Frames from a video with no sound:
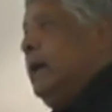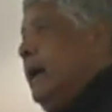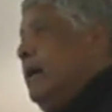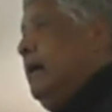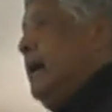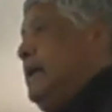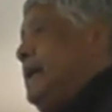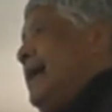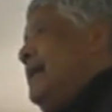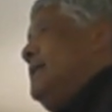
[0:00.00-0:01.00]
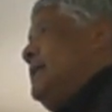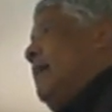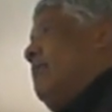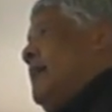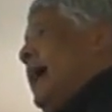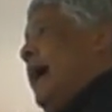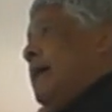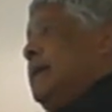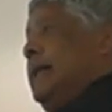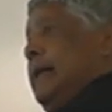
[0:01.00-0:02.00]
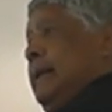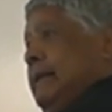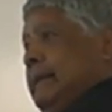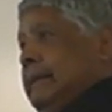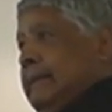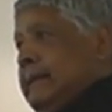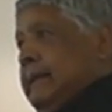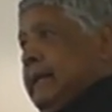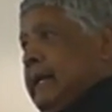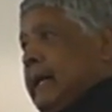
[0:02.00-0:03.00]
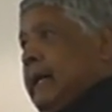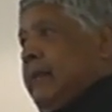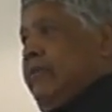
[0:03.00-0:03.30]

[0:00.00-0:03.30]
in 1978, and I